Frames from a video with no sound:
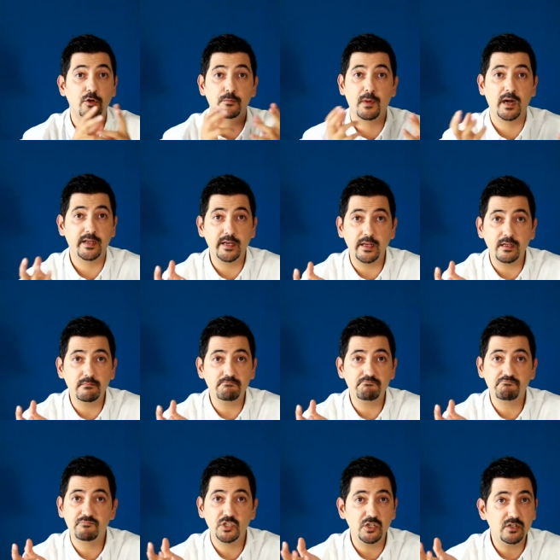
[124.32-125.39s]
to learn
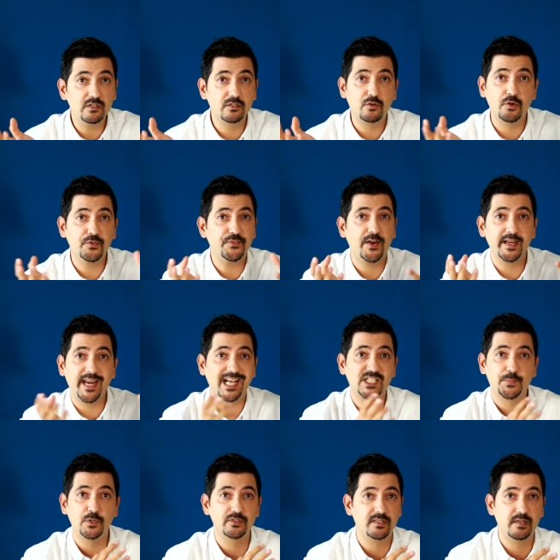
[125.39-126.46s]
marketing? Good, go find
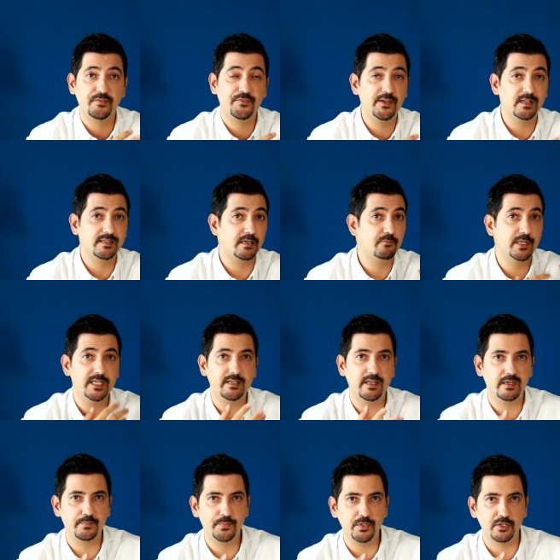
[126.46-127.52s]
experts in the field and read
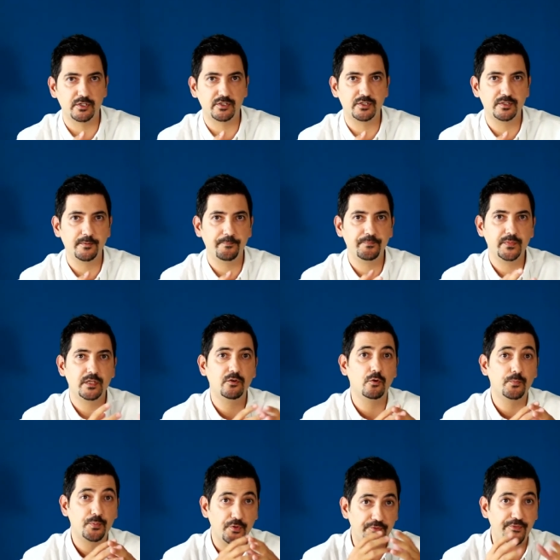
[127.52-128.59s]
their books. Your
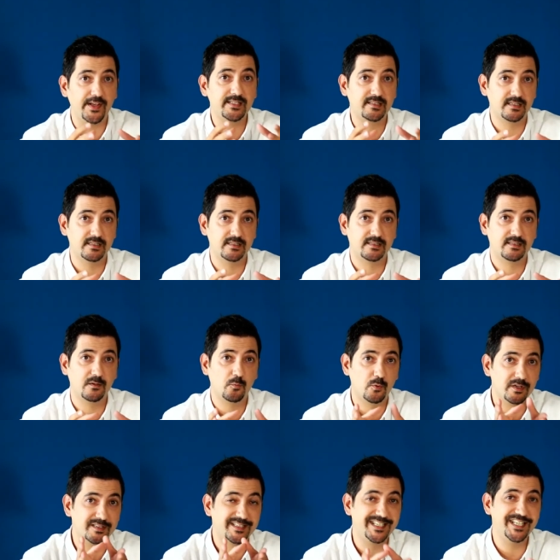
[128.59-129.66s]
professors
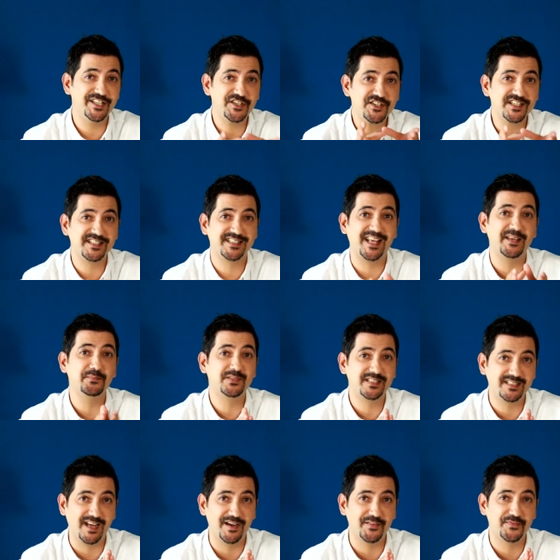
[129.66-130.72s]
will teach the same
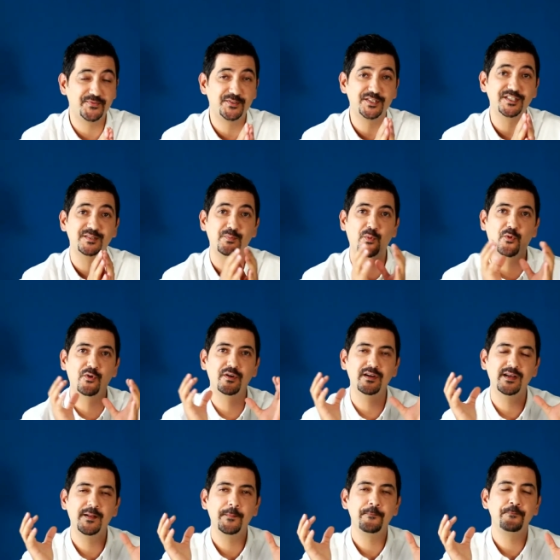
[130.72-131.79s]
stuff, just
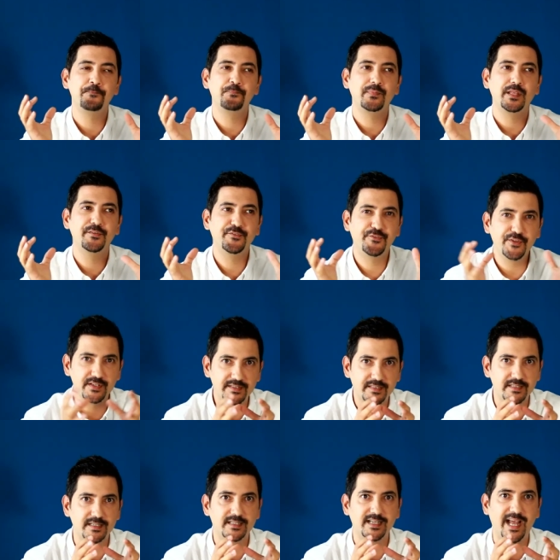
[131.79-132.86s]
more
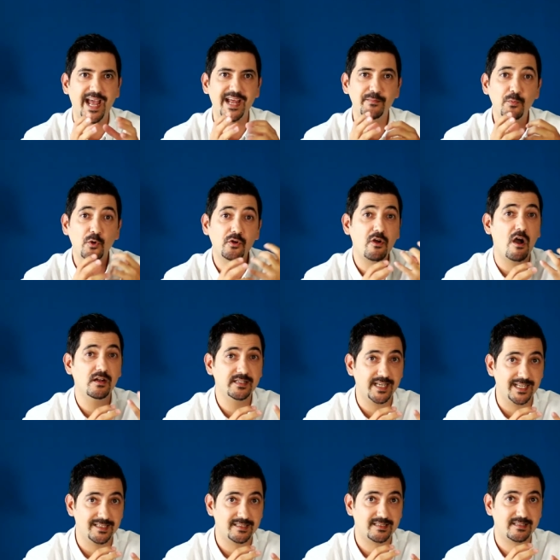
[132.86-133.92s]
filtered and more
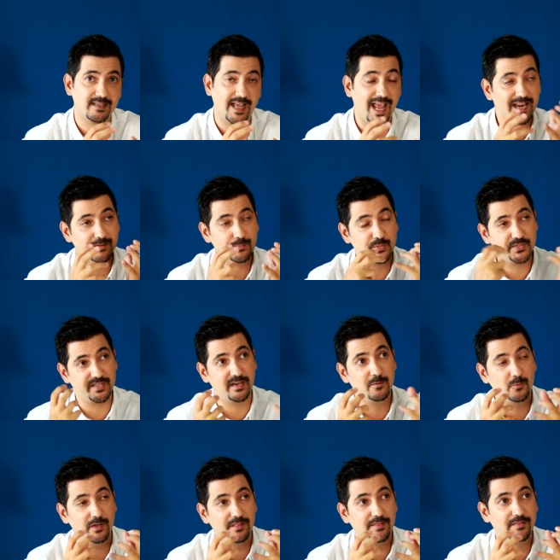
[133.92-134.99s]
condensed and presented
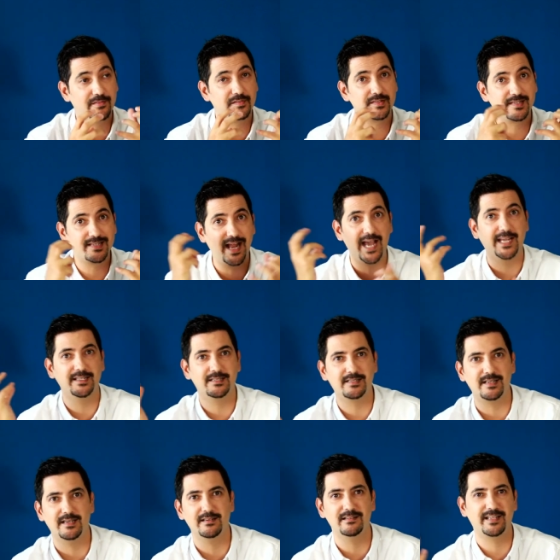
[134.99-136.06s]
with
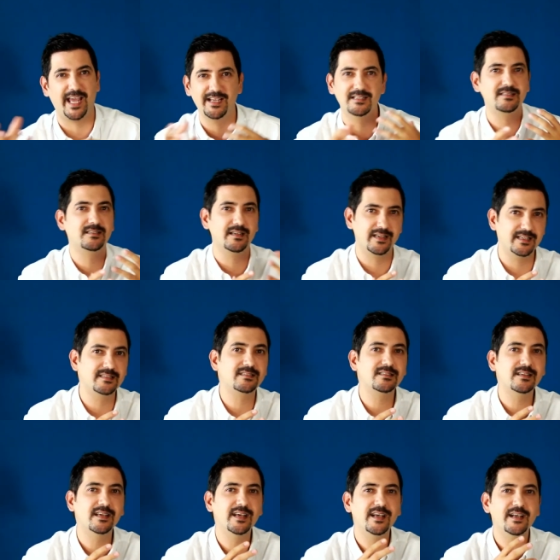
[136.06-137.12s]
slides and case
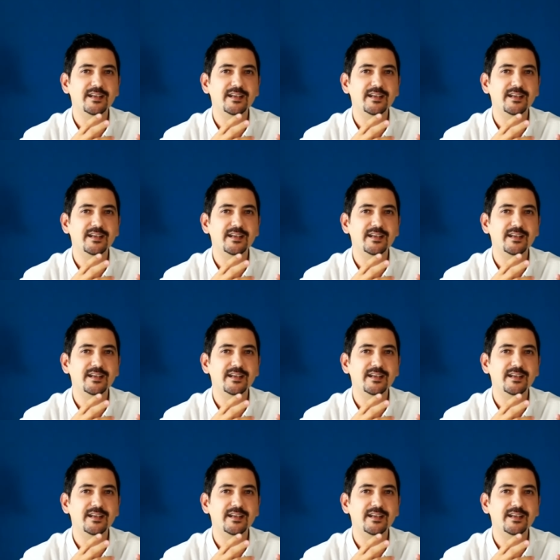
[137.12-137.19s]
studies.